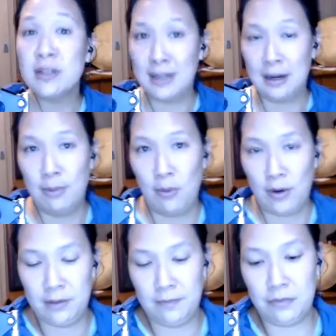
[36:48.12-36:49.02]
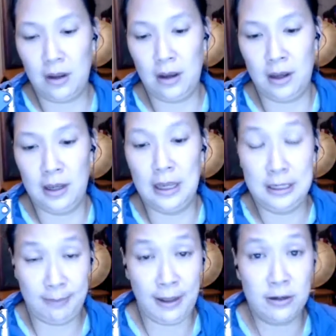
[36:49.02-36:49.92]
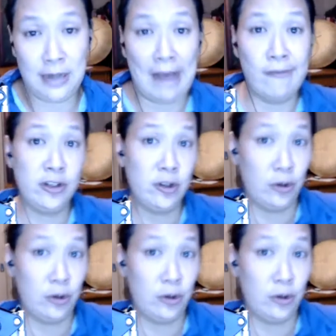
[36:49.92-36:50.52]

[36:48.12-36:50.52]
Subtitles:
standpoint, it's better to have two.